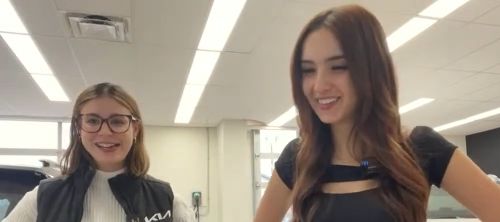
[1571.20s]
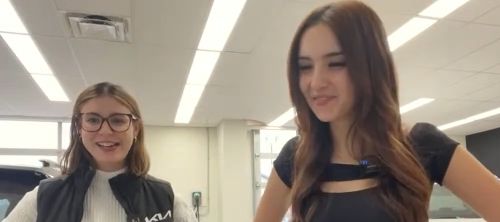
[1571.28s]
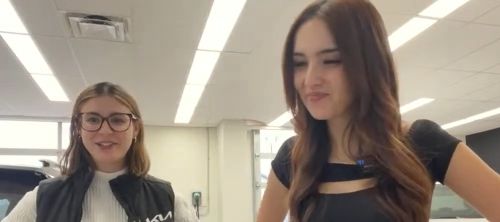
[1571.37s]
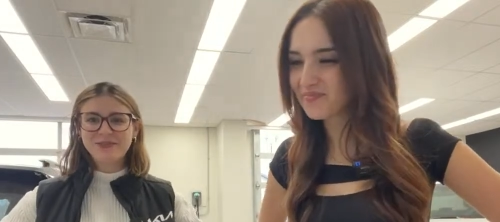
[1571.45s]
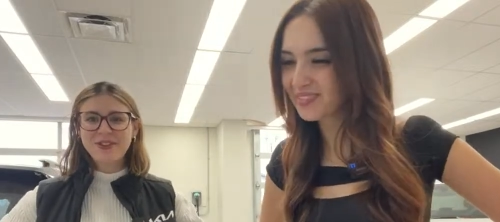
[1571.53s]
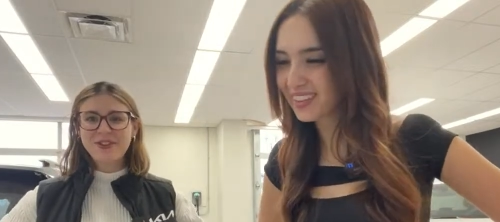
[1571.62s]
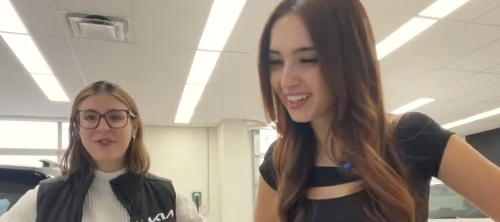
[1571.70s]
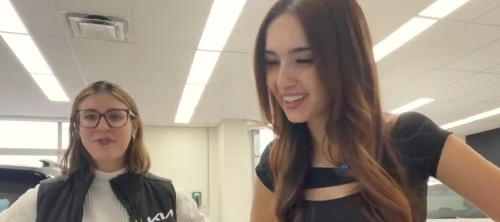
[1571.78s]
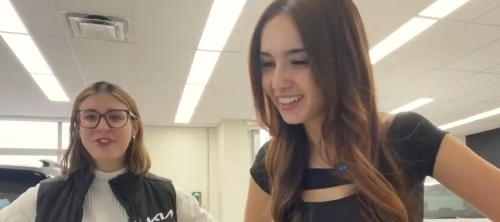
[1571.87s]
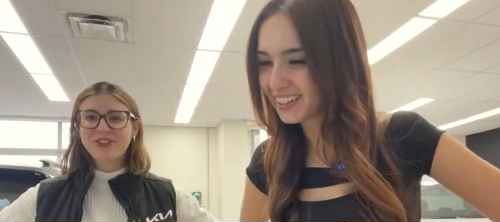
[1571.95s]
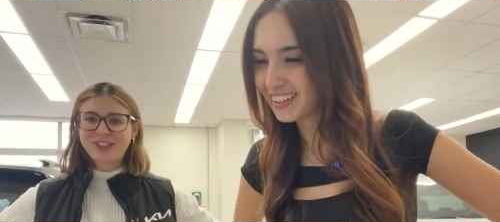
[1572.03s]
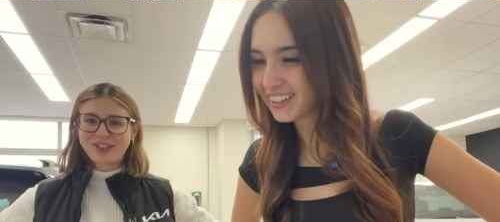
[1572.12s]
Speaker 1: He's one of the
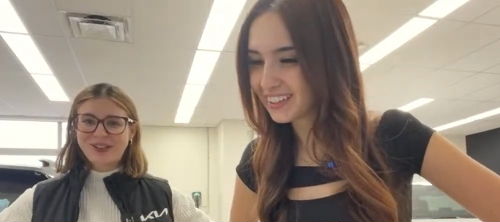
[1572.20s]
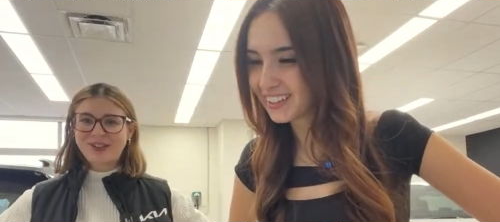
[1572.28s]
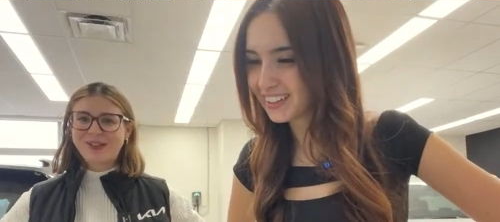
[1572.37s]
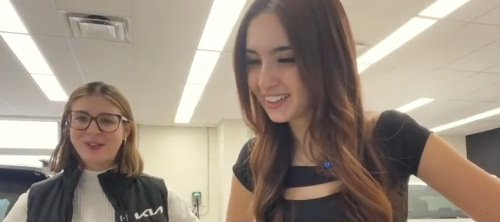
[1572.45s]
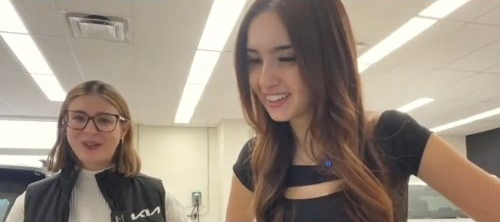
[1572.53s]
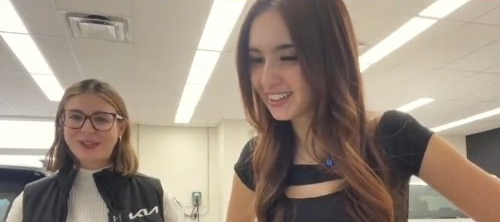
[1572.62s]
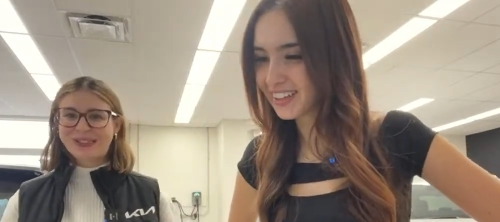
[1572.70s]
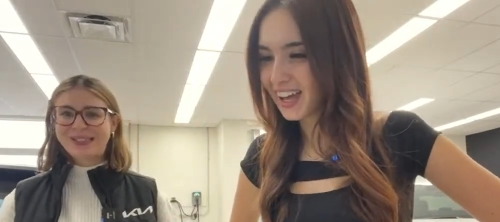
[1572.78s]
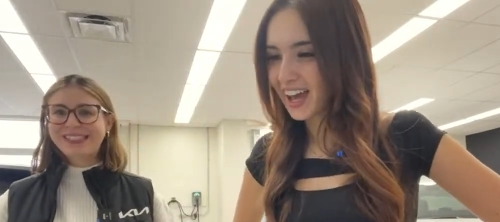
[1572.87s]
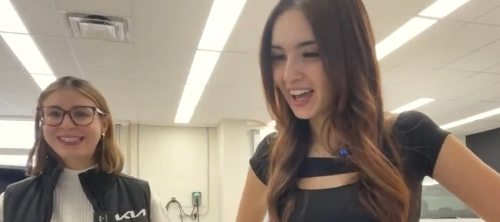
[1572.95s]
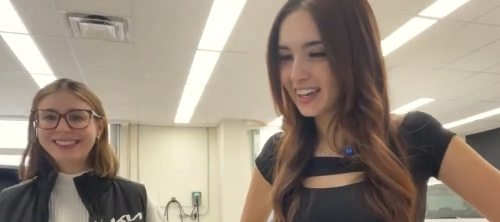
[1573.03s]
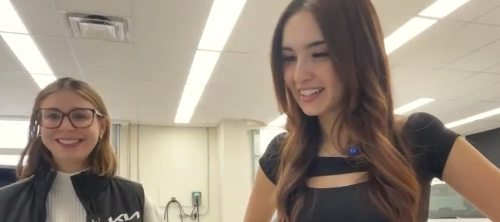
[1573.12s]
gorgeous girls.
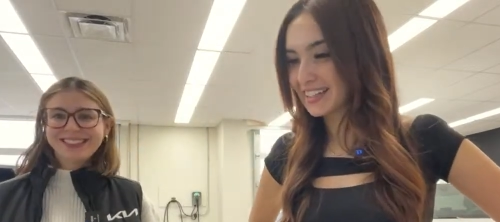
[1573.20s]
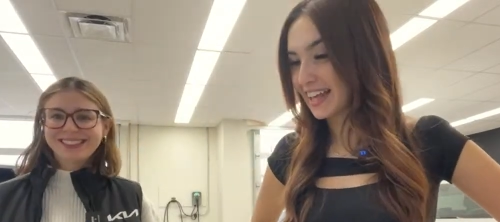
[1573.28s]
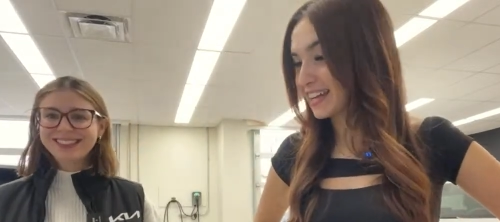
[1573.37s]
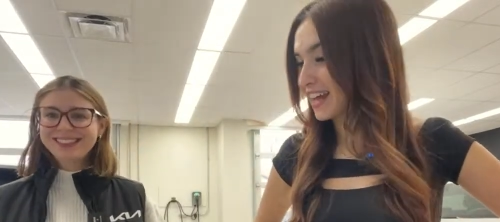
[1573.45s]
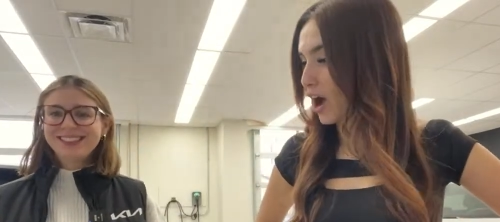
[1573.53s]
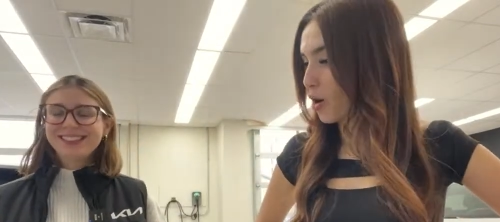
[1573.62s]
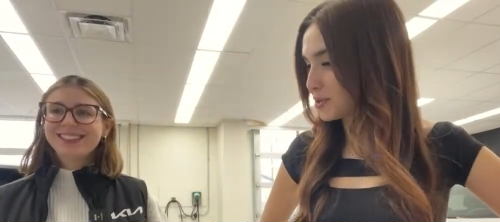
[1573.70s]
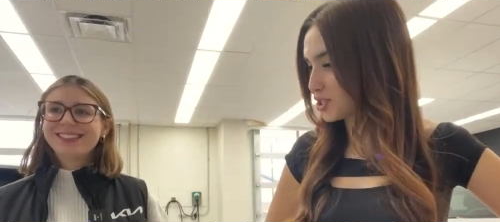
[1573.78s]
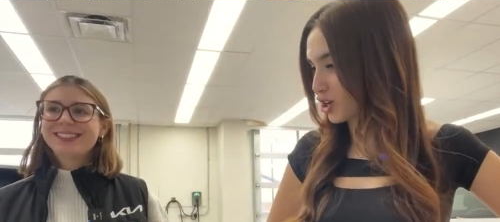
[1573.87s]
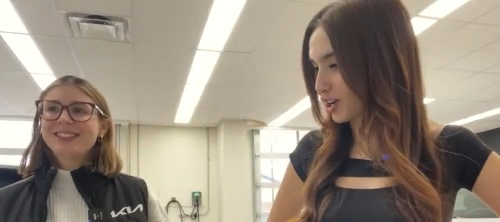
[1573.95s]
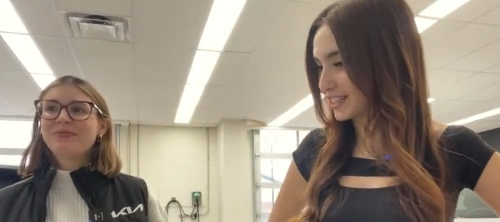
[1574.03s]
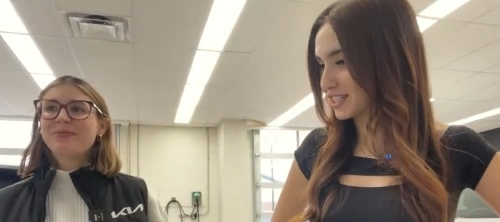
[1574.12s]
I said, how is
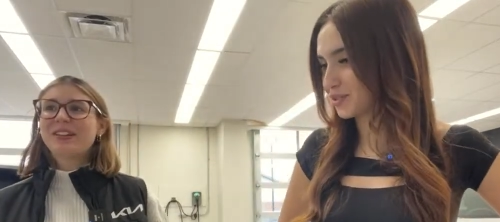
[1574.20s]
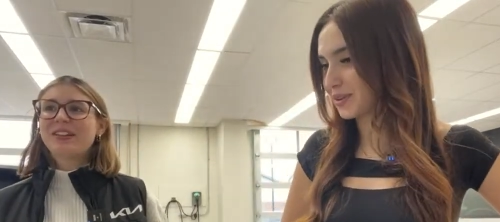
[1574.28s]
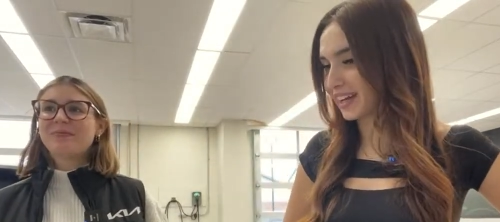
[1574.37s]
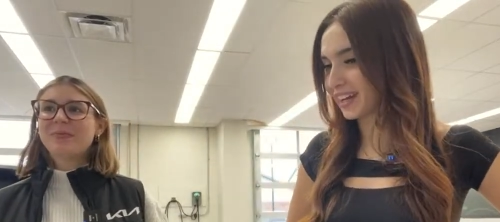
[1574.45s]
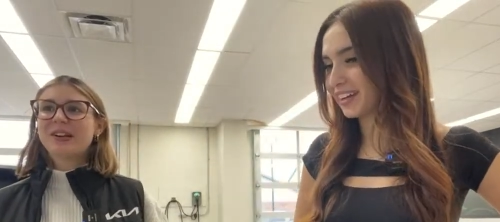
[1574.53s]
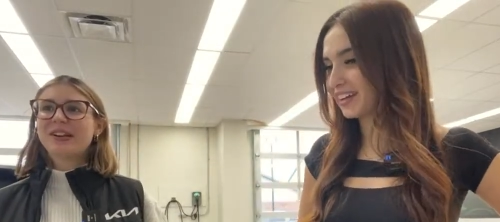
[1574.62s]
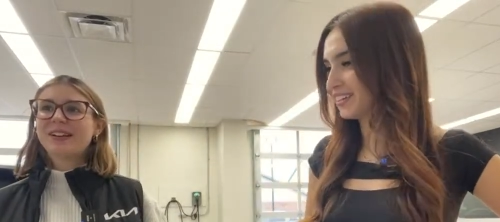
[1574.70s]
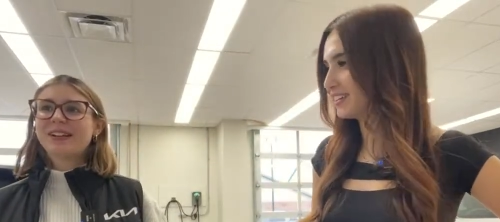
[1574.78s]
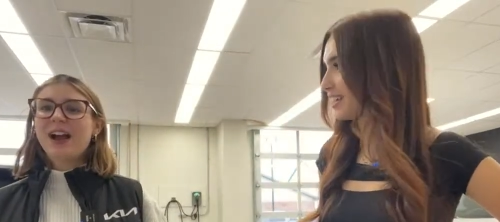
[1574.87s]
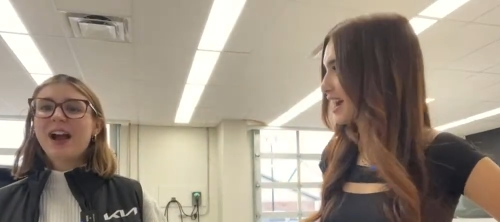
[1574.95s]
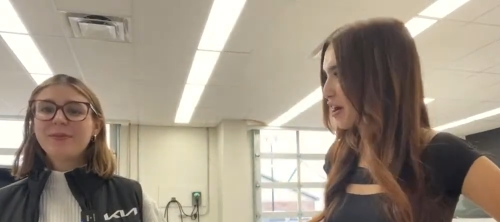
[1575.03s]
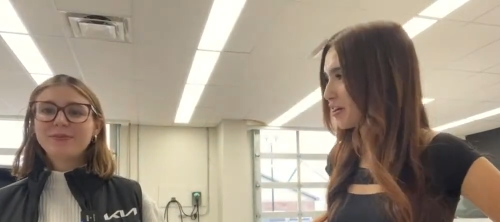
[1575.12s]
Charlotte we doing? Love Mark.
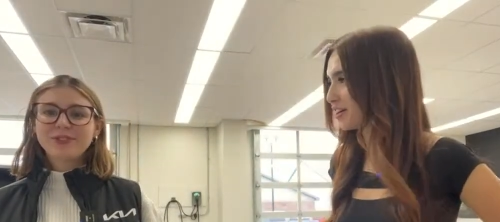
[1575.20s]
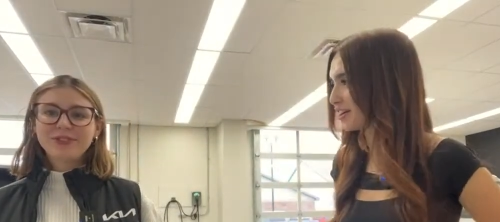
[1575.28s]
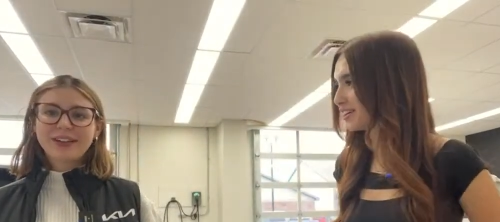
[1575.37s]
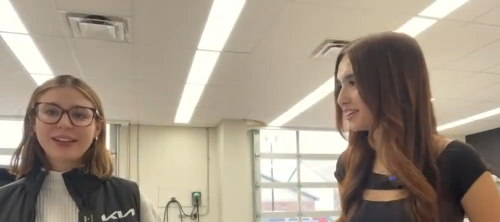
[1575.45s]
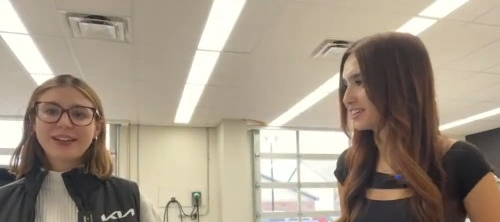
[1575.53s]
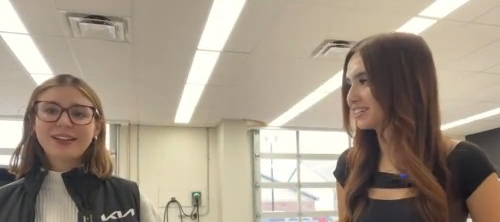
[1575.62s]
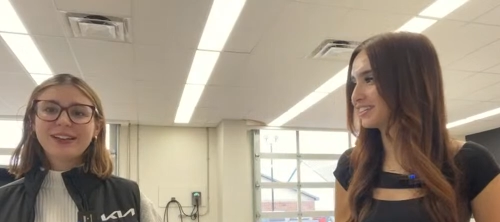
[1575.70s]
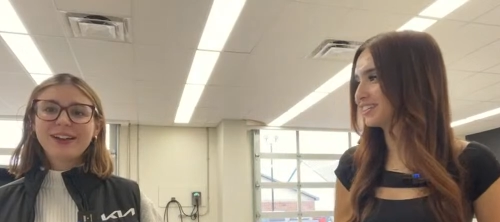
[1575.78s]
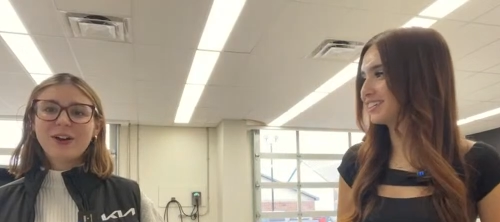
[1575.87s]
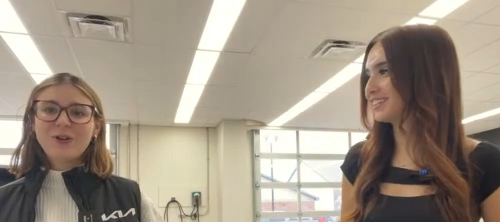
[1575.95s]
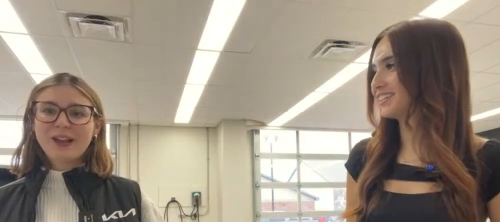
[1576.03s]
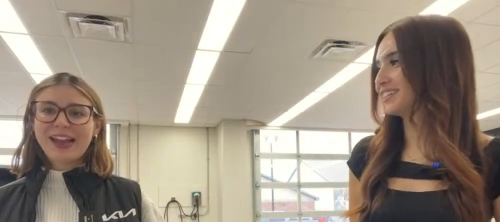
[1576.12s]
I'm doing
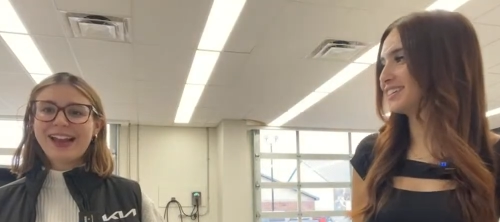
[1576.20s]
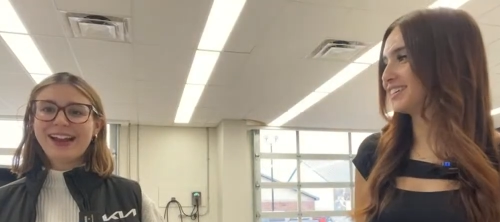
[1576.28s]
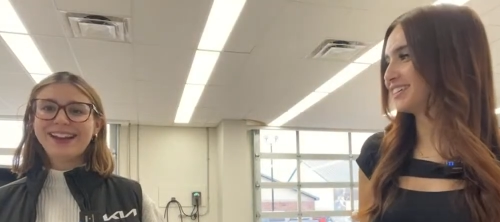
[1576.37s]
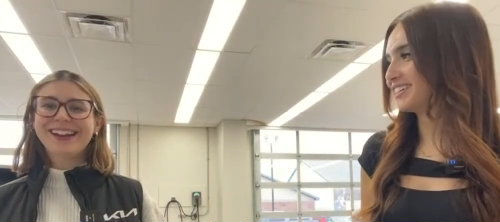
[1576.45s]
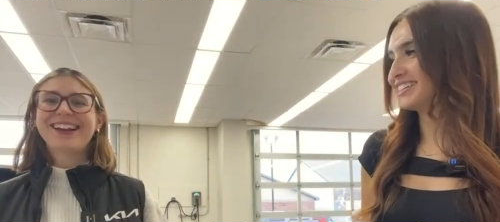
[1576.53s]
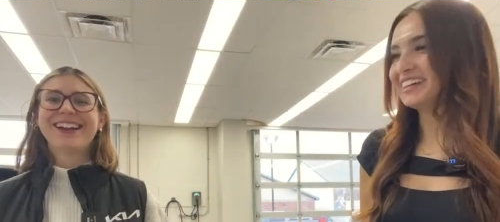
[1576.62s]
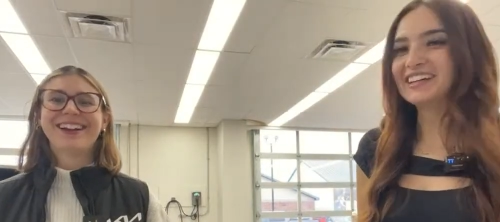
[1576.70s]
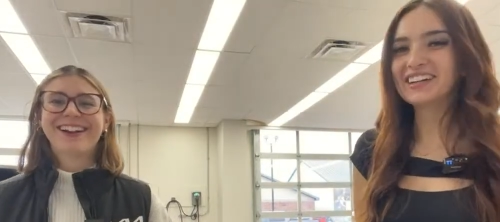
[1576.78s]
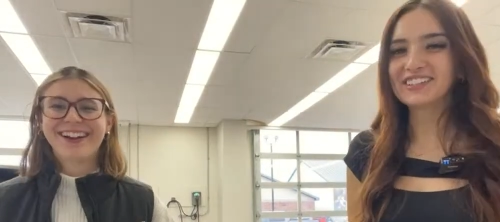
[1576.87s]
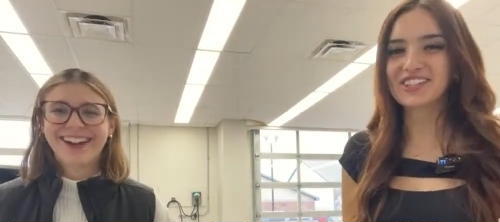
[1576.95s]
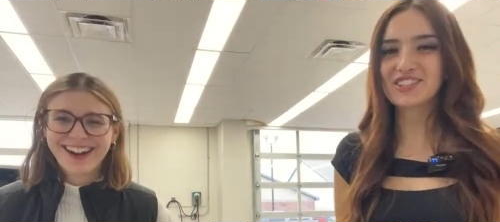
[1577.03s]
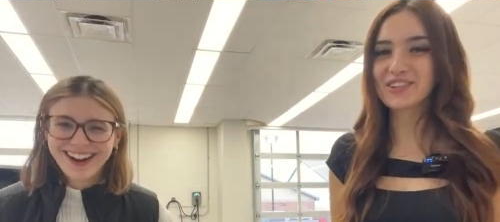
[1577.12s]
okay.
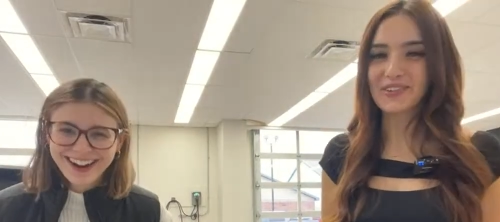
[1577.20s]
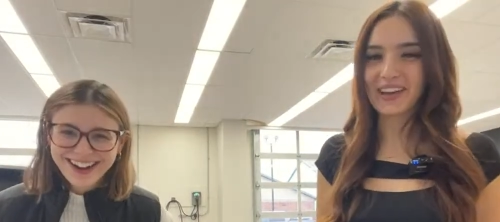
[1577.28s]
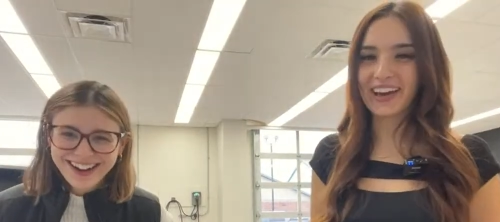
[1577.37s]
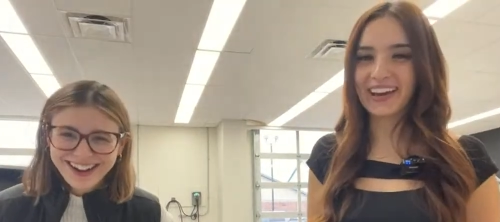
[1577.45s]
Just okay.